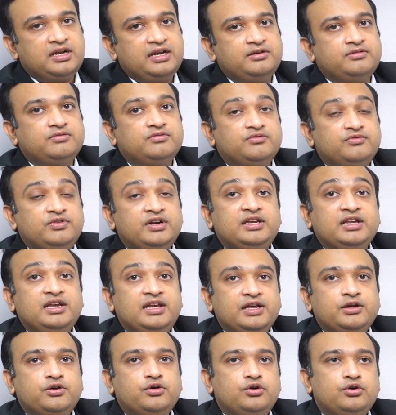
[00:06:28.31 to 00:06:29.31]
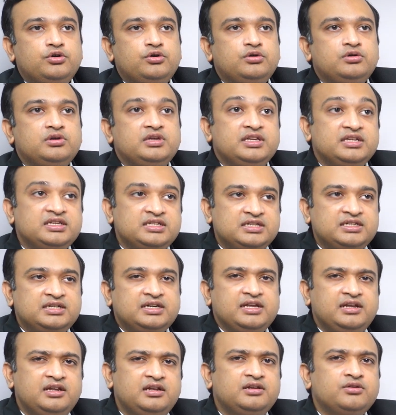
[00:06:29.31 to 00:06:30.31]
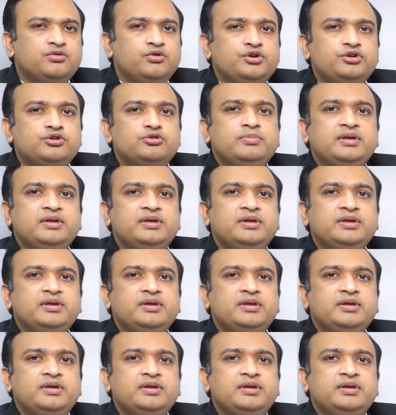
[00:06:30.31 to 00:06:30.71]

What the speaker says: and vitiligo is still going